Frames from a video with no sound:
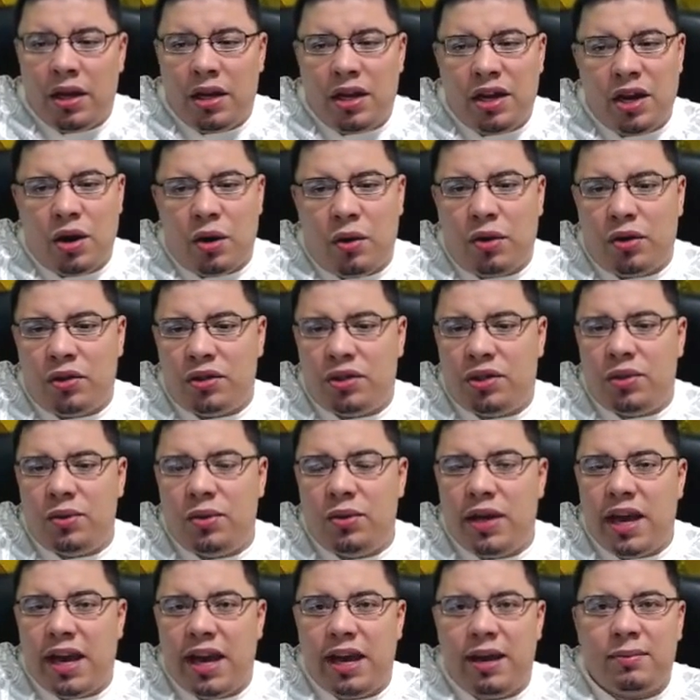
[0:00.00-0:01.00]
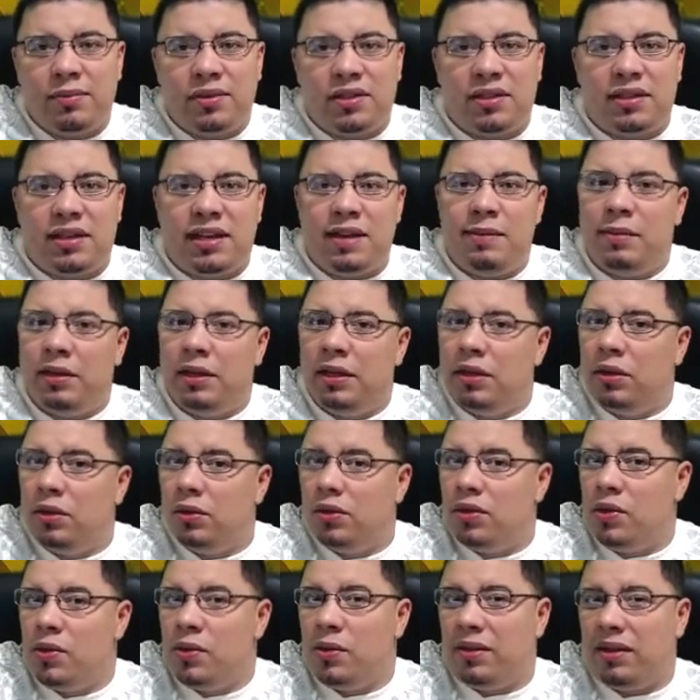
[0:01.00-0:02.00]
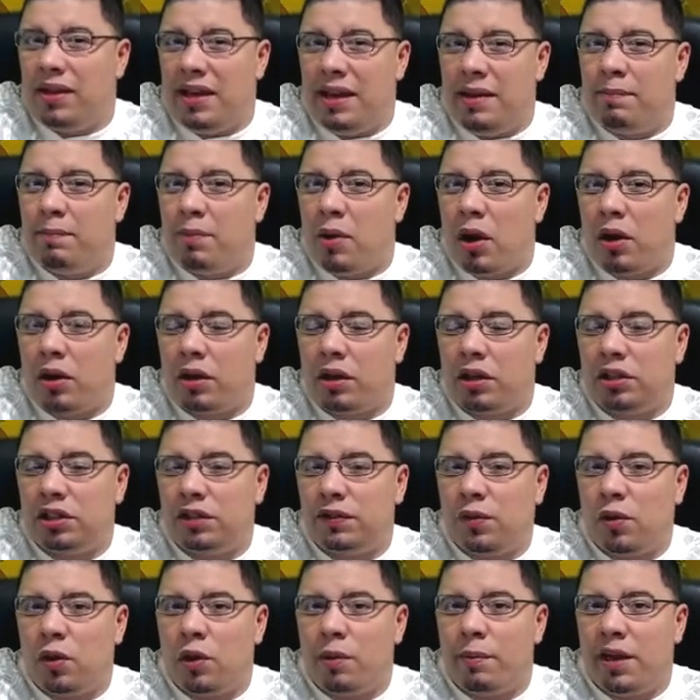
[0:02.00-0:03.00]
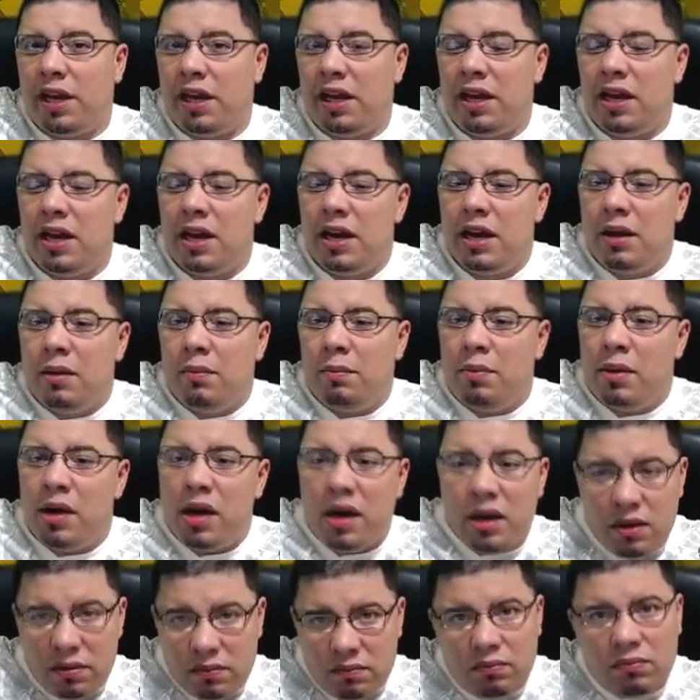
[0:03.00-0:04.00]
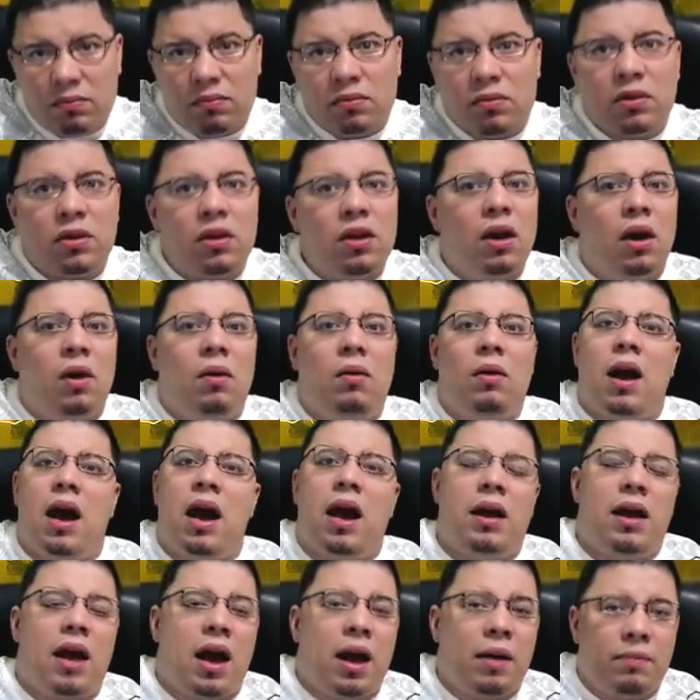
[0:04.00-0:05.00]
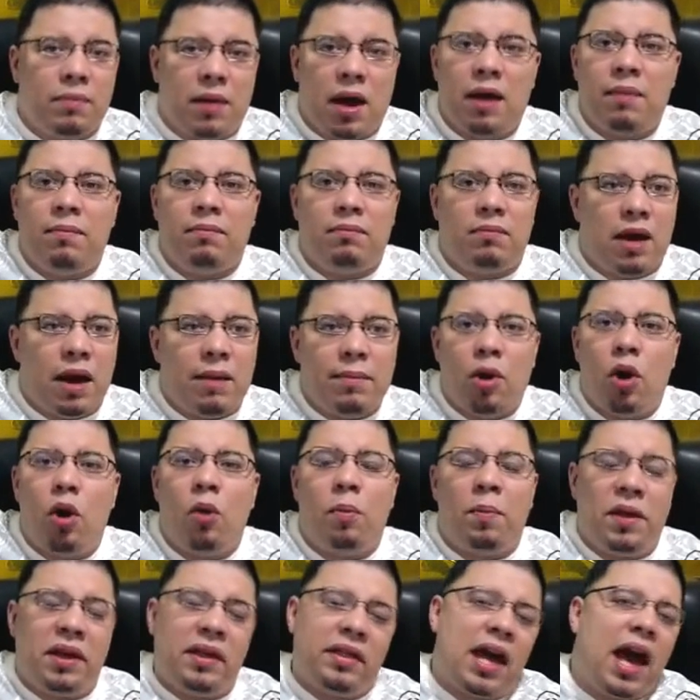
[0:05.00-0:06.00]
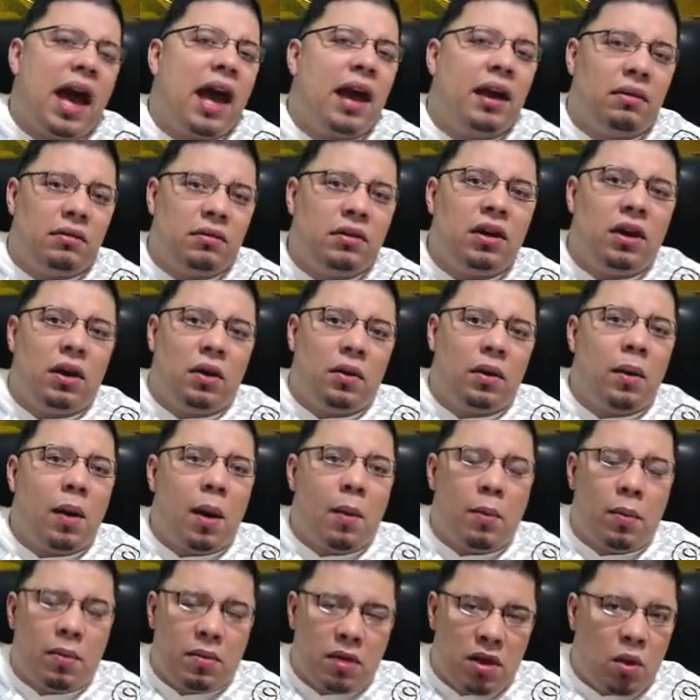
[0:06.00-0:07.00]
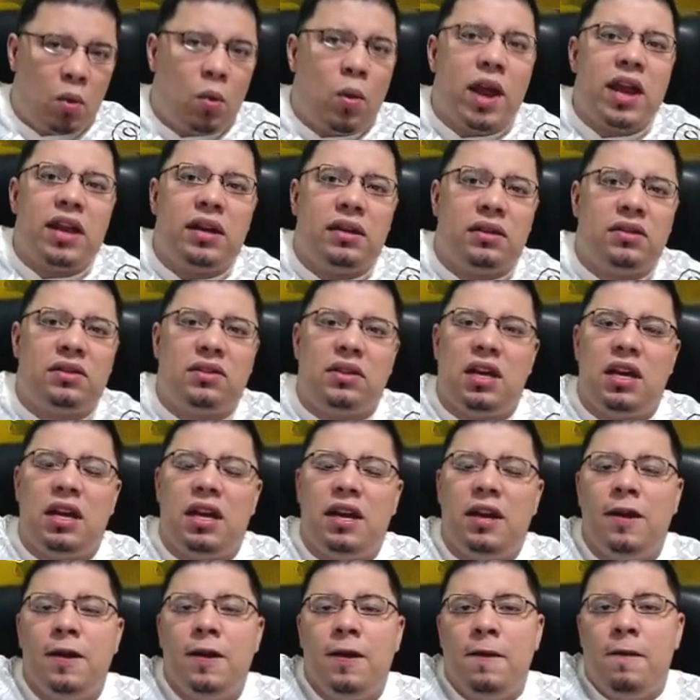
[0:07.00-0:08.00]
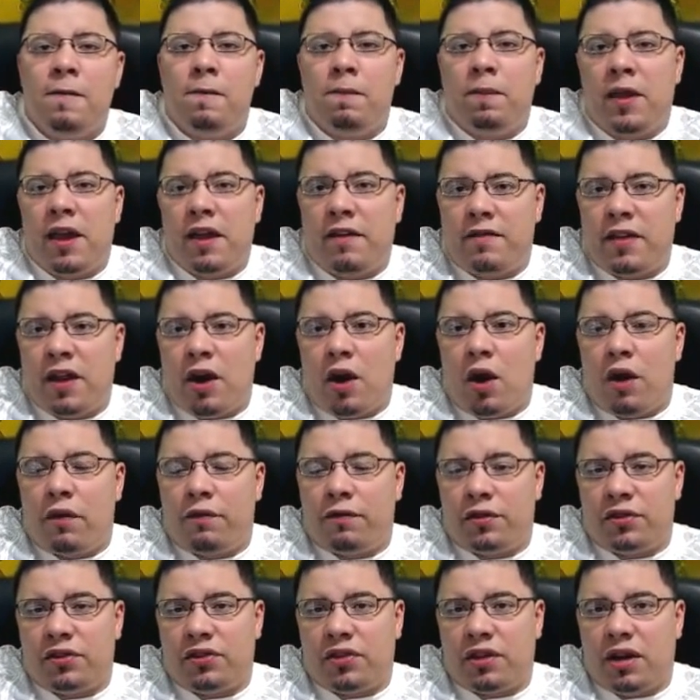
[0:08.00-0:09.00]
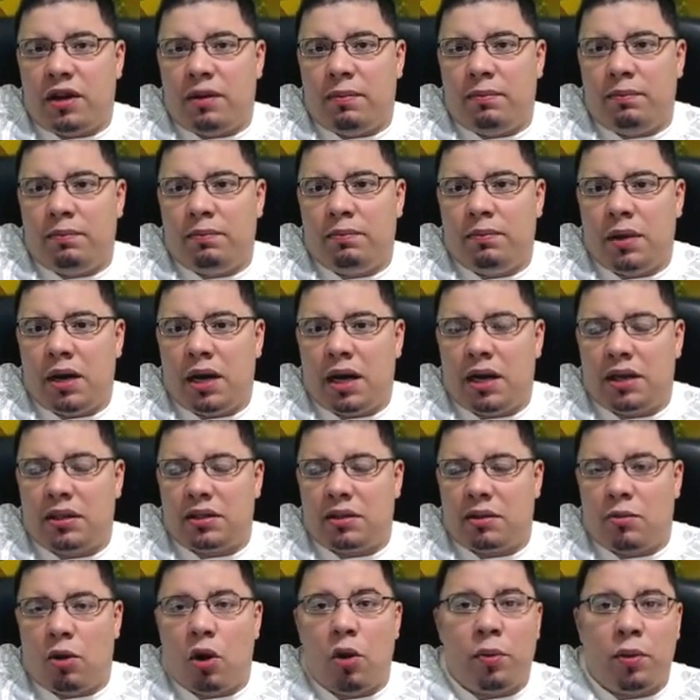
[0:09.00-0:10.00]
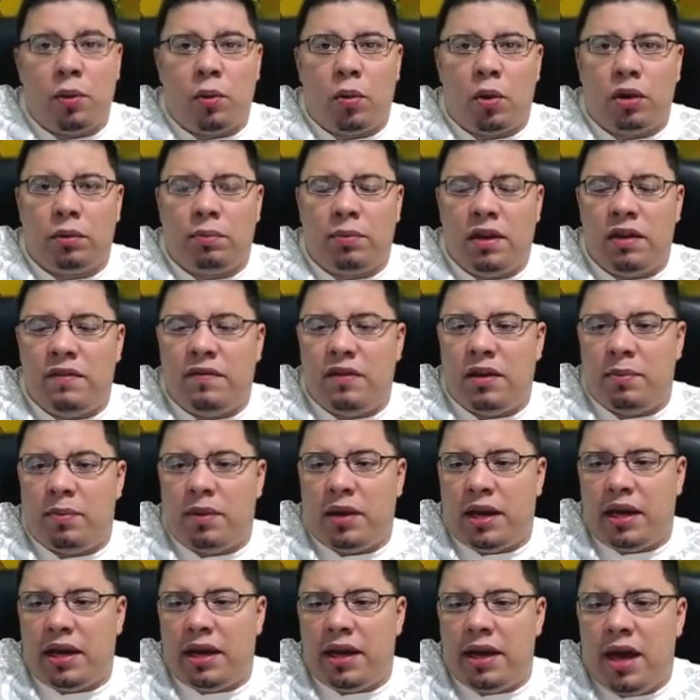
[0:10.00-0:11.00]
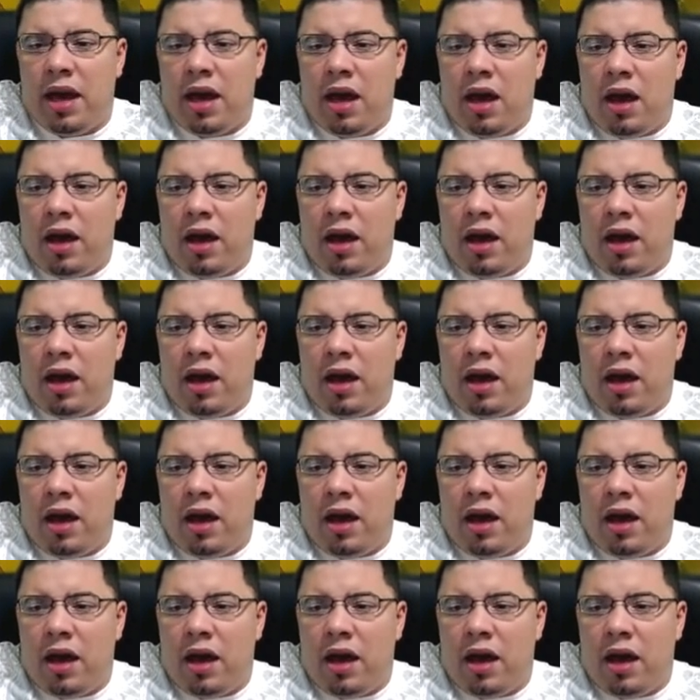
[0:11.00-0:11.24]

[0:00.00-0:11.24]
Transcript: You know, those two games seem a little too theme parkish for me, but you know, I'm hoping that, you know, I'm gonna wait and see if they offer some open world PvP.